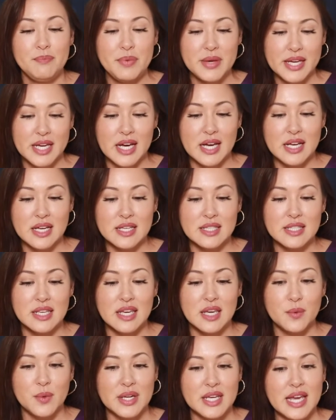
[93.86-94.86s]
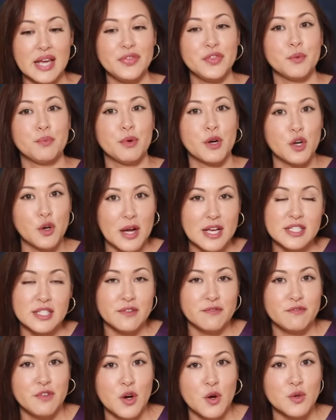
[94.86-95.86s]
because he would get the
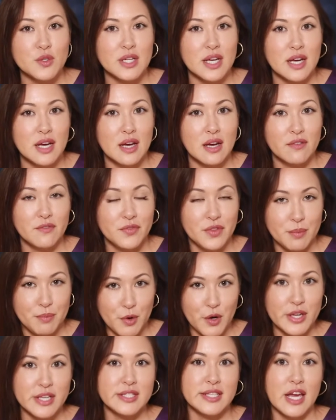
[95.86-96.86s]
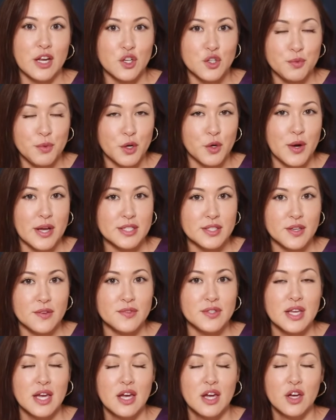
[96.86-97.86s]
progressive vote, the Bernie Sanders
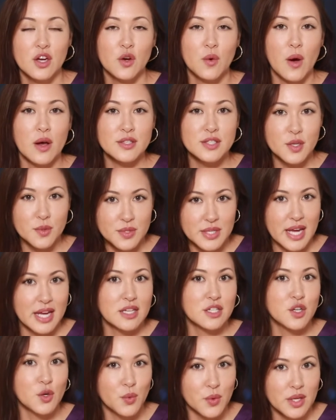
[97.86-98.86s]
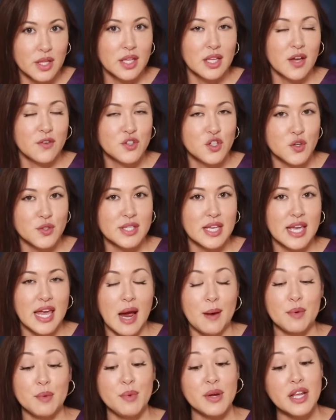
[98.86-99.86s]
progressives, who also tend to really love Tulsi
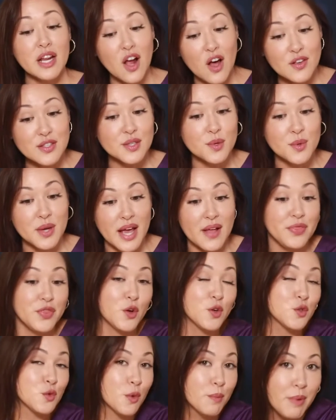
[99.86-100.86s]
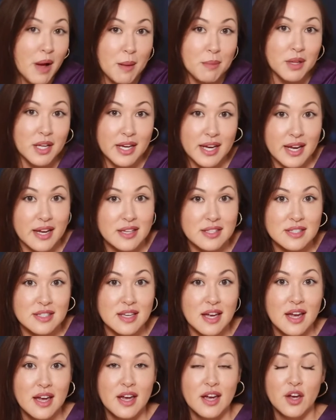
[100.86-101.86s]
Gabbard, but he'd also get those
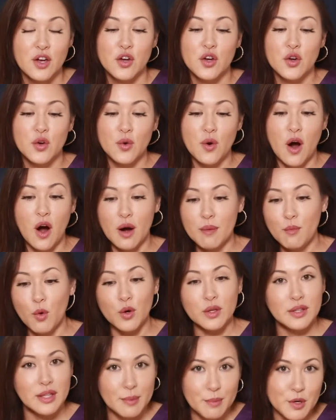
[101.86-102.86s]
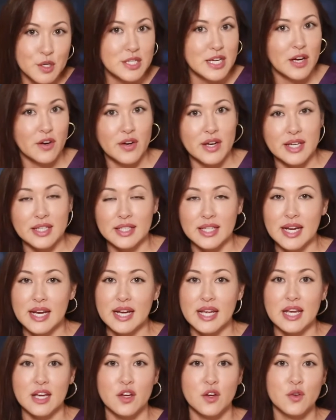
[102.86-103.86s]
Republicans who are more libertarian
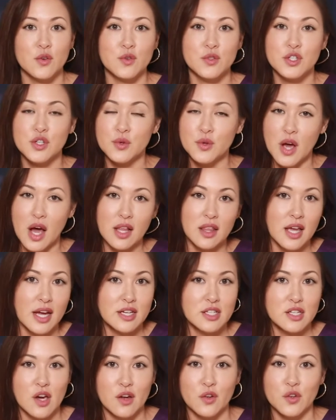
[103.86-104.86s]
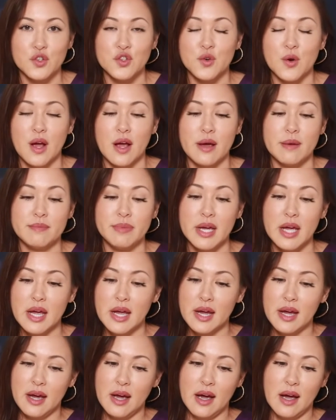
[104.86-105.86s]
leaning, who do not like Donald Trump.
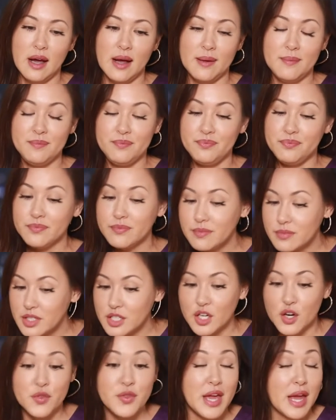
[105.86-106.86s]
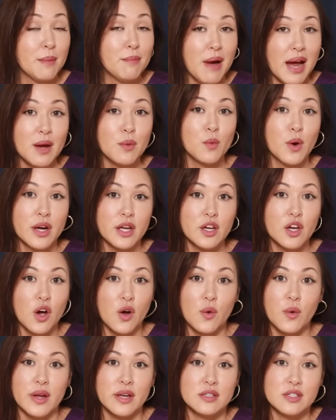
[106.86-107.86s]
They might want to
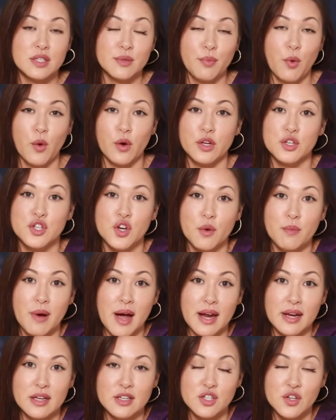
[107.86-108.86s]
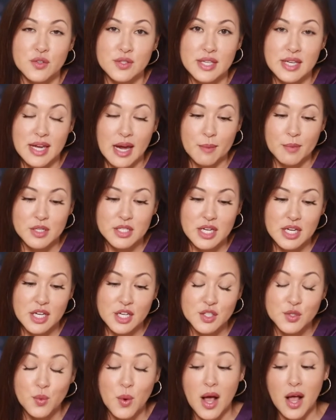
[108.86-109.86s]
go and support a Joe Biden, Tulsi Gabbard
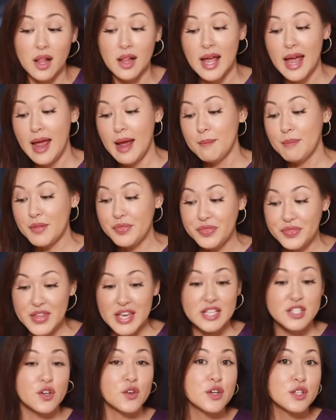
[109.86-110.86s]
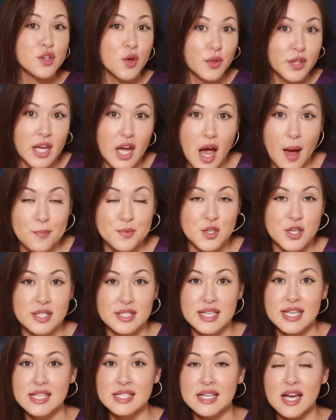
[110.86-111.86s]
ticket as well. But these are his only
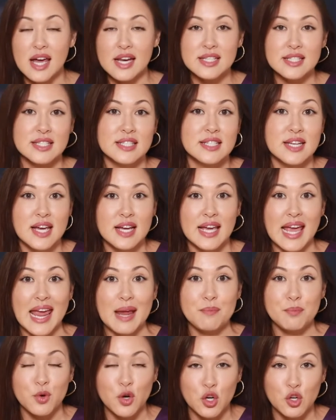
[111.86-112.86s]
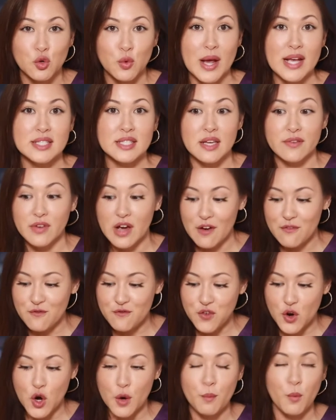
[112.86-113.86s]
options. He's got to stick a progressive, a
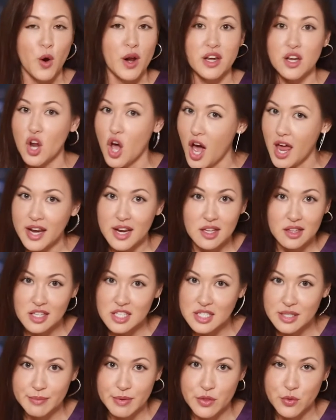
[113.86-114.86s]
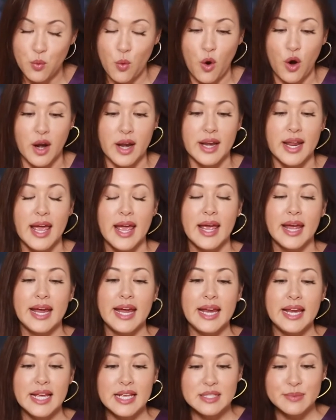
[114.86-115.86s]
firm one, not an Elizabeth Warren.
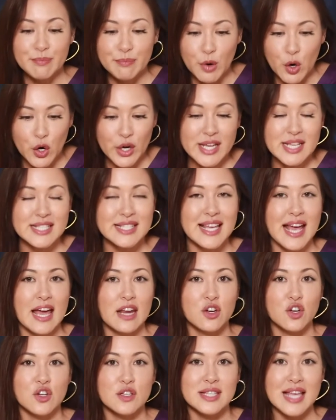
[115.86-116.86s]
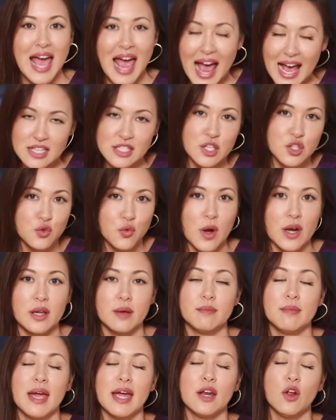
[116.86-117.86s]
He needs Bernie Sanders as his
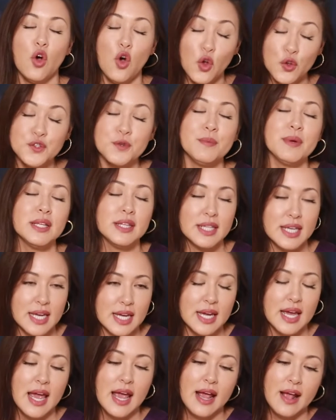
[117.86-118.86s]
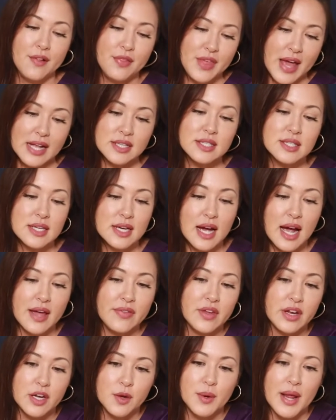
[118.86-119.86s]
running mate. Ultimately, that's the
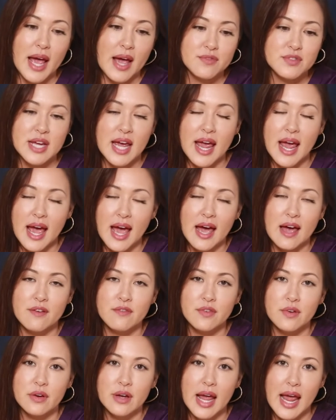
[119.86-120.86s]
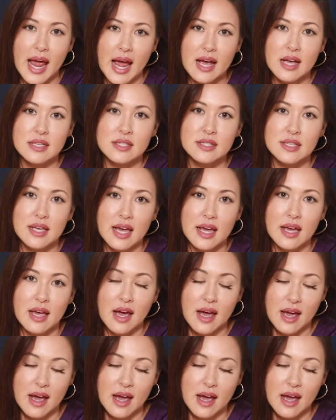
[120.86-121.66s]
guy that he would have to have as